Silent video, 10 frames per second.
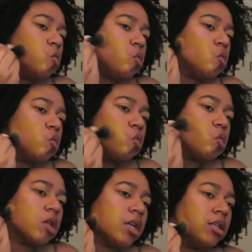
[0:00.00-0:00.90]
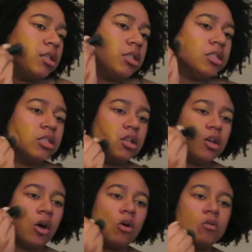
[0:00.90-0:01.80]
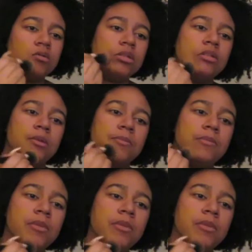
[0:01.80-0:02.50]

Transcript: Oh, that is golden.